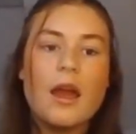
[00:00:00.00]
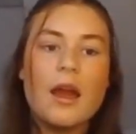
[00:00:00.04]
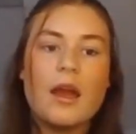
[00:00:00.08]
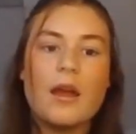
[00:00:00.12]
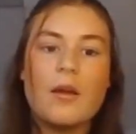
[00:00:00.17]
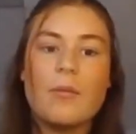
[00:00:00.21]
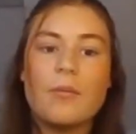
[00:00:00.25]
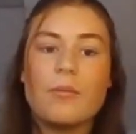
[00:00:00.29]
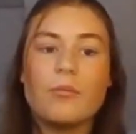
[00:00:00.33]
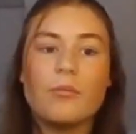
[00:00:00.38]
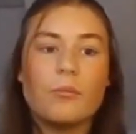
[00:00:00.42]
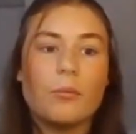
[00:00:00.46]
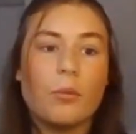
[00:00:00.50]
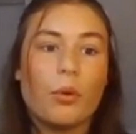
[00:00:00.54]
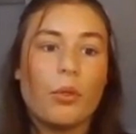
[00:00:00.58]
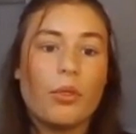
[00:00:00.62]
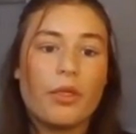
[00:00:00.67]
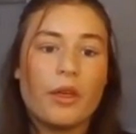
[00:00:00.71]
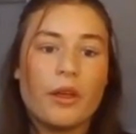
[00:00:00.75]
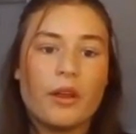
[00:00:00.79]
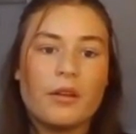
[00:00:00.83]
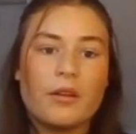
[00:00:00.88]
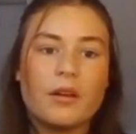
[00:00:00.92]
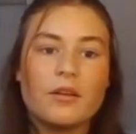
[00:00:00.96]

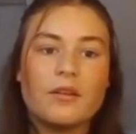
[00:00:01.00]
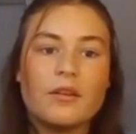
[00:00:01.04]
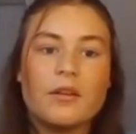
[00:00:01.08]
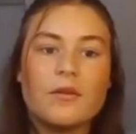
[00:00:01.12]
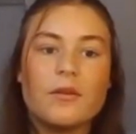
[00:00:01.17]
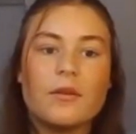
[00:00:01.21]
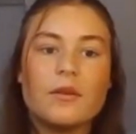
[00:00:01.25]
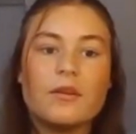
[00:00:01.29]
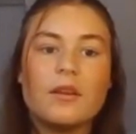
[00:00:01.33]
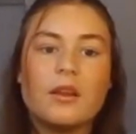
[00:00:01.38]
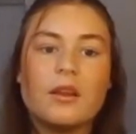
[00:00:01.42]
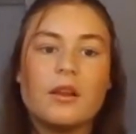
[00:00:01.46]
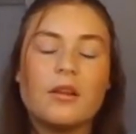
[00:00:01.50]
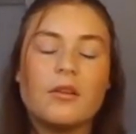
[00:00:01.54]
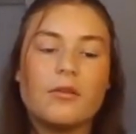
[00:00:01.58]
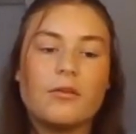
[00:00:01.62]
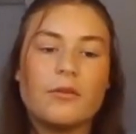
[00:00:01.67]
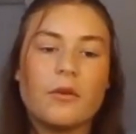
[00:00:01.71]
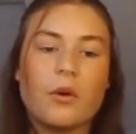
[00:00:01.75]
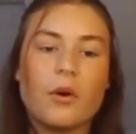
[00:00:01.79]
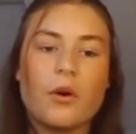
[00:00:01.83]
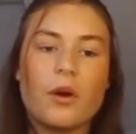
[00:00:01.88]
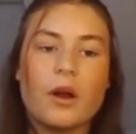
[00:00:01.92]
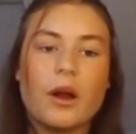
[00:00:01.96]
month-end
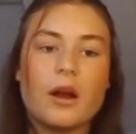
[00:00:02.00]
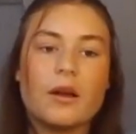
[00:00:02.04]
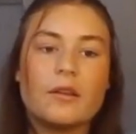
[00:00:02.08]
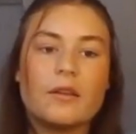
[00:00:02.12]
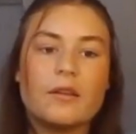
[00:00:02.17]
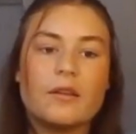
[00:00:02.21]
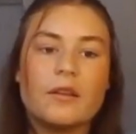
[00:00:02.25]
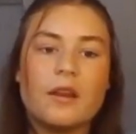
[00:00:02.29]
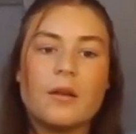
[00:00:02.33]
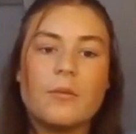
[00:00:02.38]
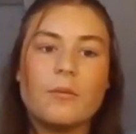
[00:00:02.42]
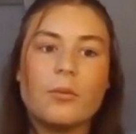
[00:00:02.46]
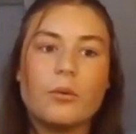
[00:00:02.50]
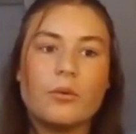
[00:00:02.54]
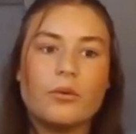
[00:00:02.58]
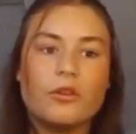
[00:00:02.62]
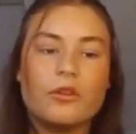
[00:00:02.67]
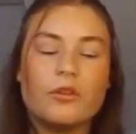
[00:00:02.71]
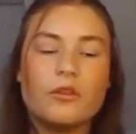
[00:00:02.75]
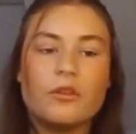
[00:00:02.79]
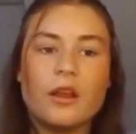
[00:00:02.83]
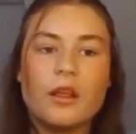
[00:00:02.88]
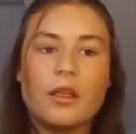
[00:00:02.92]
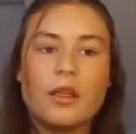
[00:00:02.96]
activities, forecasting,
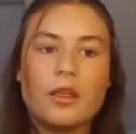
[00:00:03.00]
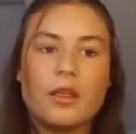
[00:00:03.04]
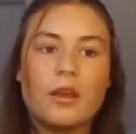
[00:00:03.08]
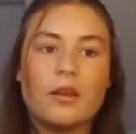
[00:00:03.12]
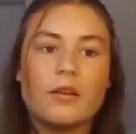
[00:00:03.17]
budgeting,